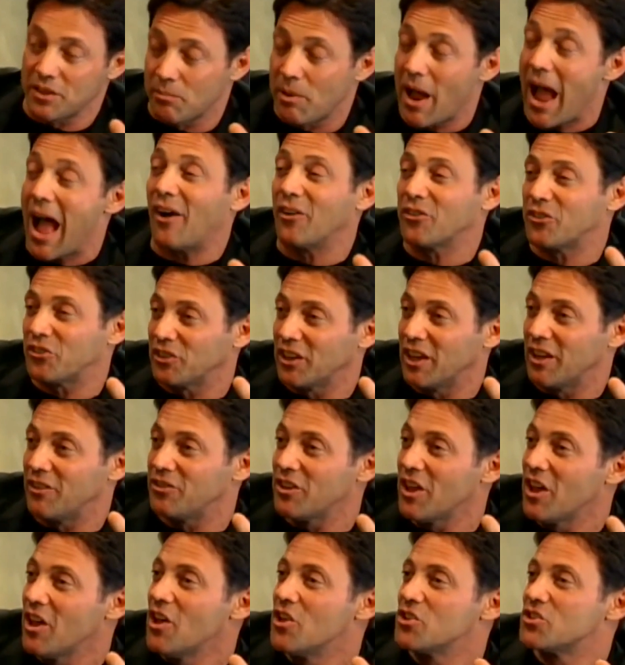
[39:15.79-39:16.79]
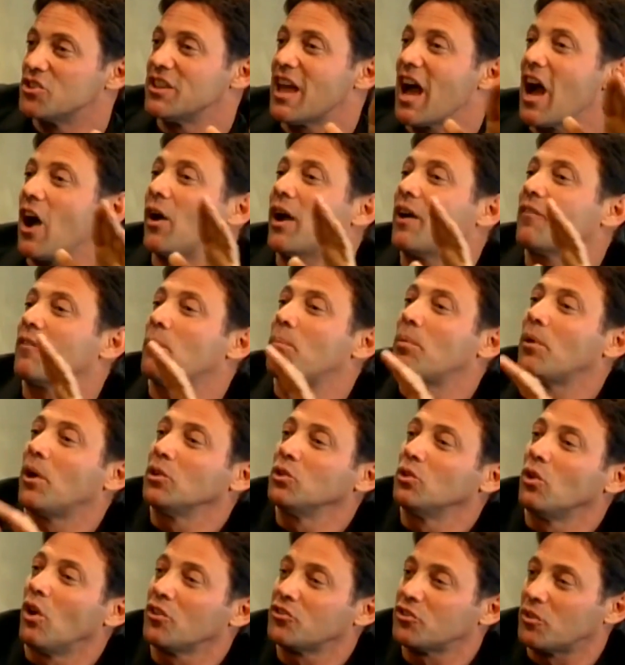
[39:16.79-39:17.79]
The pilots lived. So now I have a, a
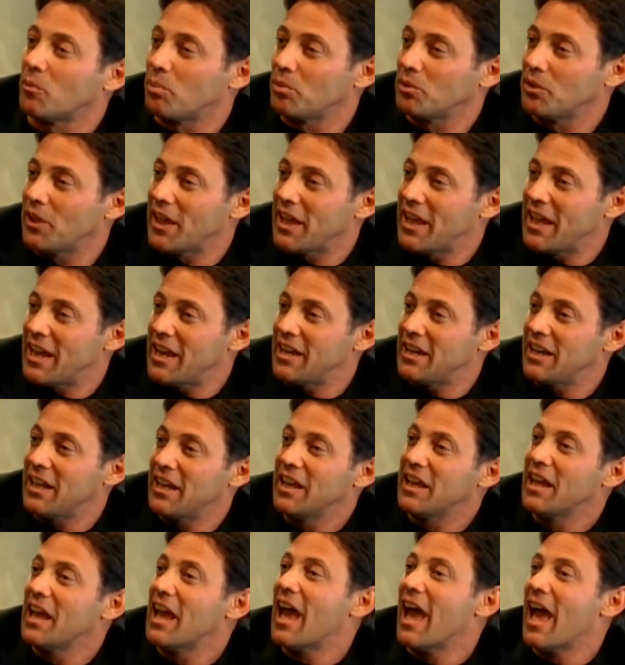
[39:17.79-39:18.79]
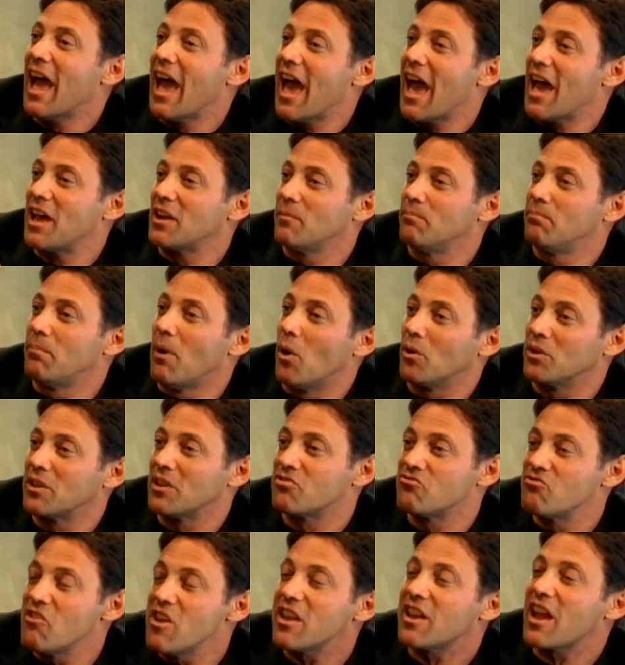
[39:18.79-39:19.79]
lost a plane and a boat. You
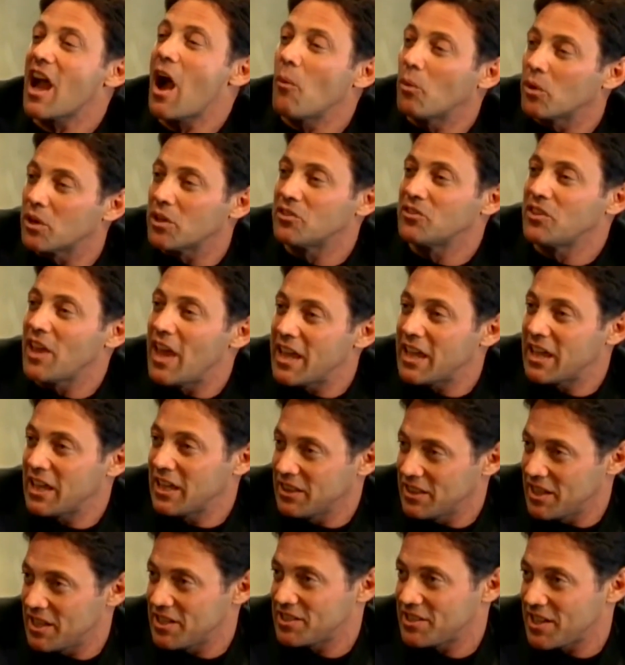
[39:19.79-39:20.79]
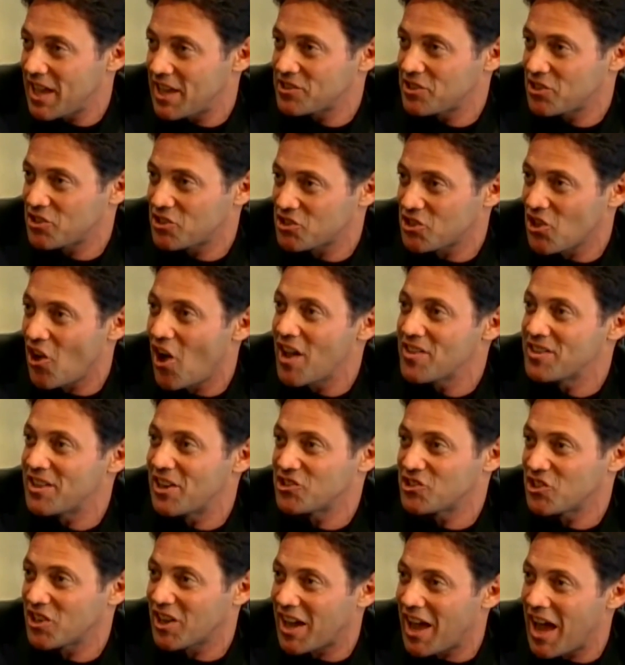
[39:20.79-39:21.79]
think I would have taken this as a sign that
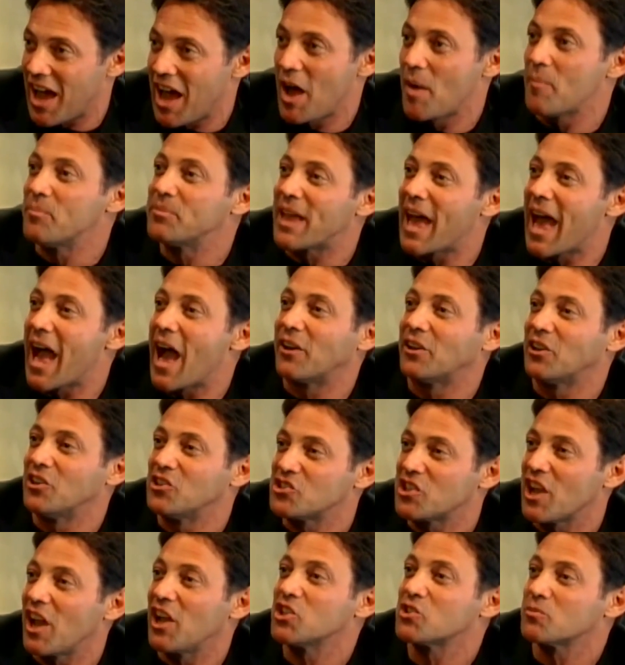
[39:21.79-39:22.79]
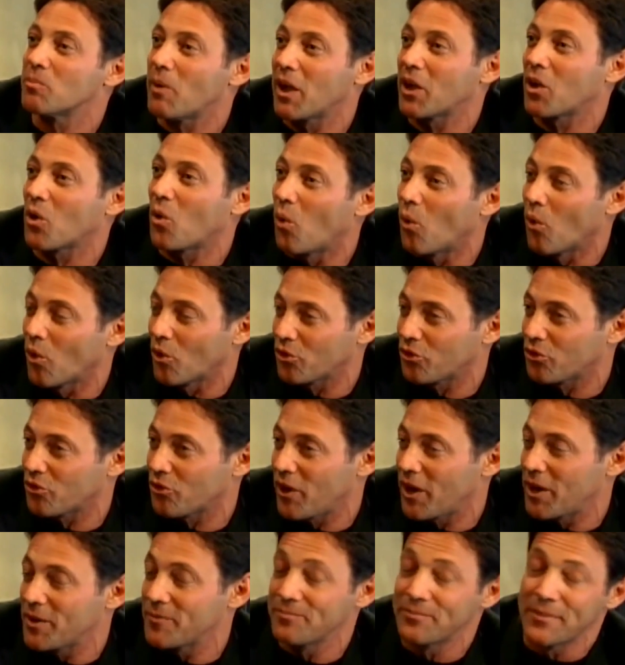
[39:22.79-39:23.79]
yeah. I should calm down and change my course,
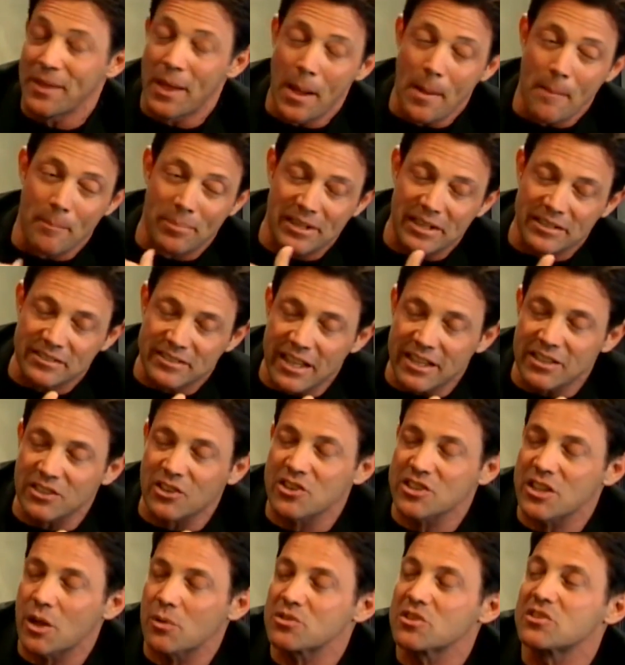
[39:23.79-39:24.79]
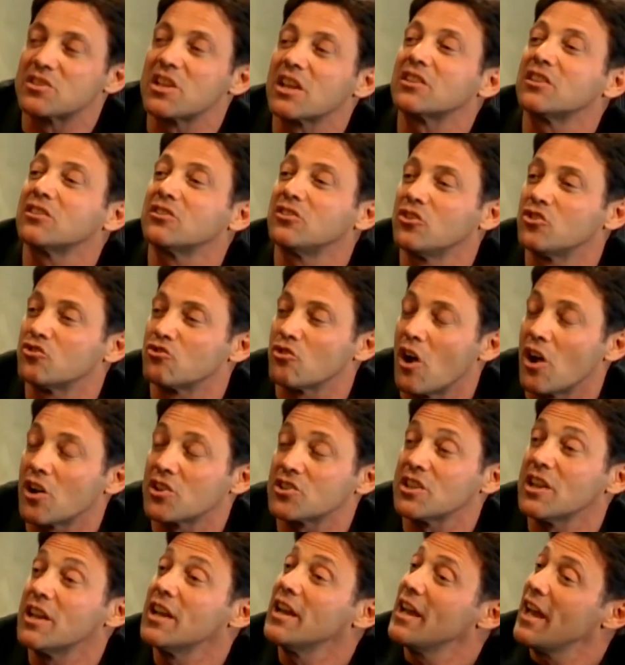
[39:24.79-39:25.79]
right? Yeah. But I didn't because I was addicted to
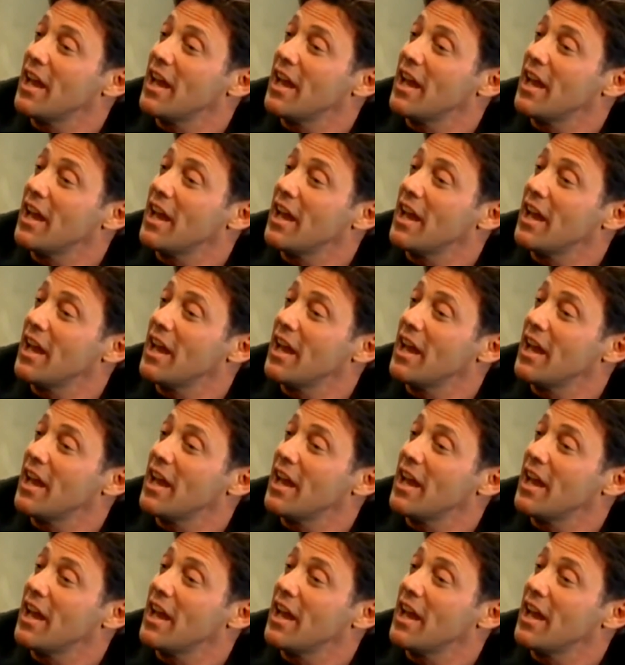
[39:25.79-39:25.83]
drugs.